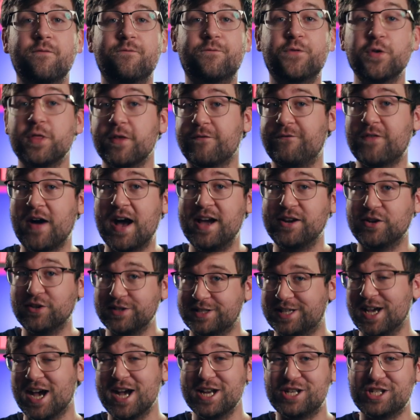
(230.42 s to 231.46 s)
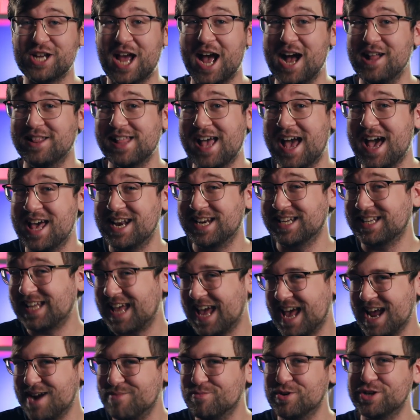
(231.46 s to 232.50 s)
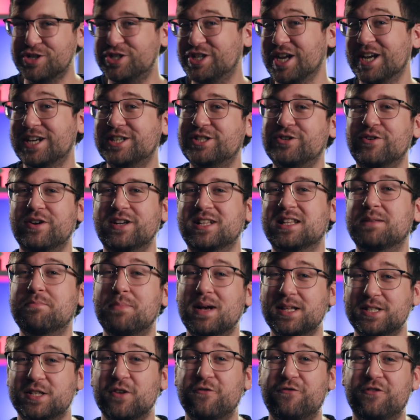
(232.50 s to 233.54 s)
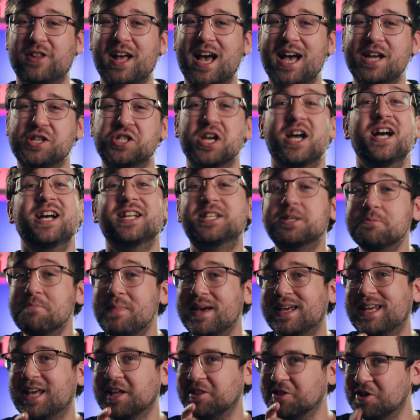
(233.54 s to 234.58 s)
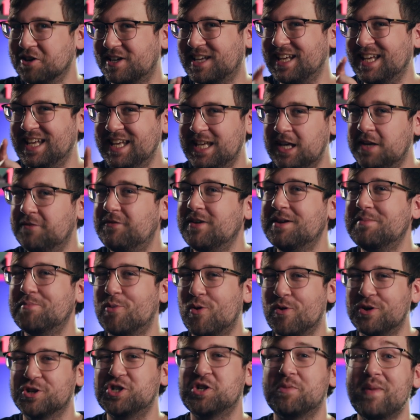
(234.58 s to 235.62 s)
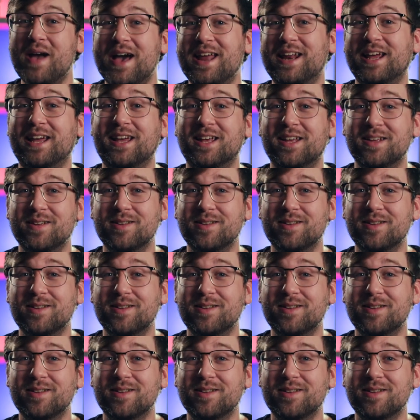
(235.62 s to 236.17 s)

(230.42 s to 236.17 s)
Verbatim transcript: For the final touch, I'll add a camera shake during the muzzle flash to make it look even more dramatic.